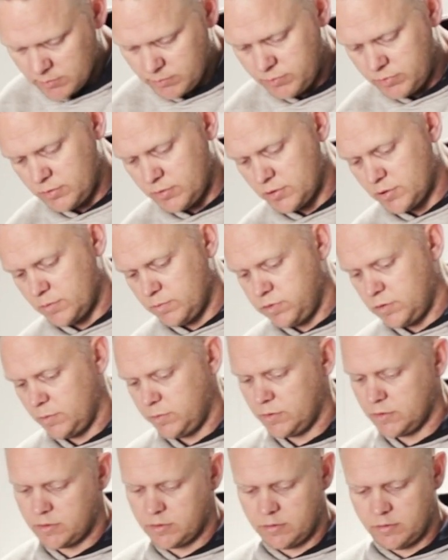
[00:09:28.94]
I should
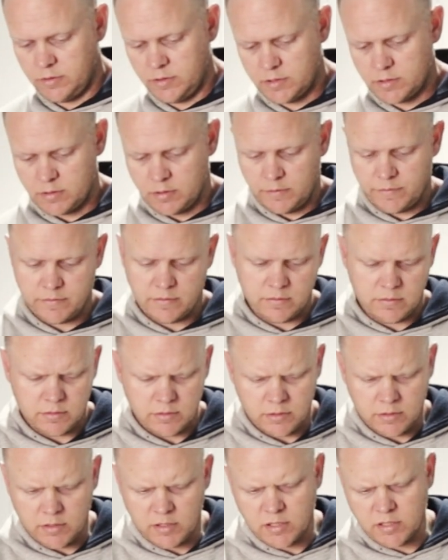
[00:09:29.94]
probably turn this off and
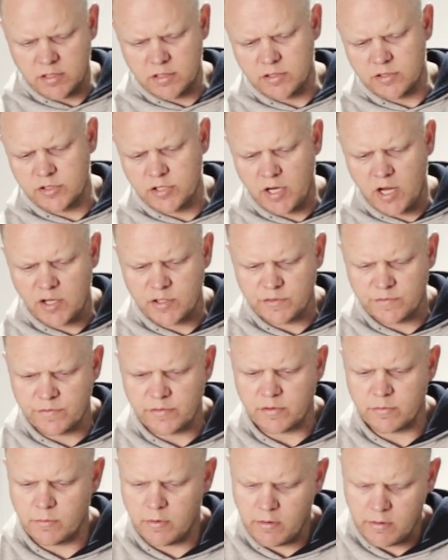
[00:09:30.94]
I've got to charge it for
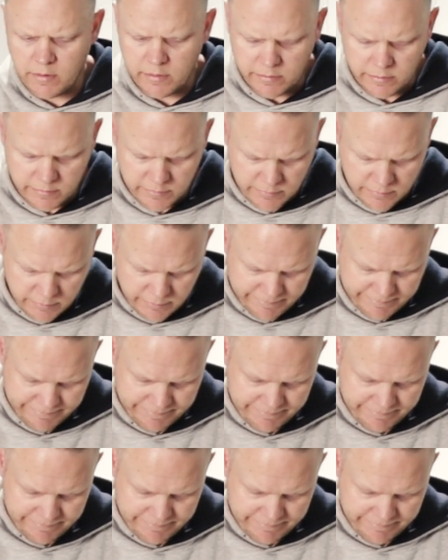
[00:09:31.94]
tomorrow. And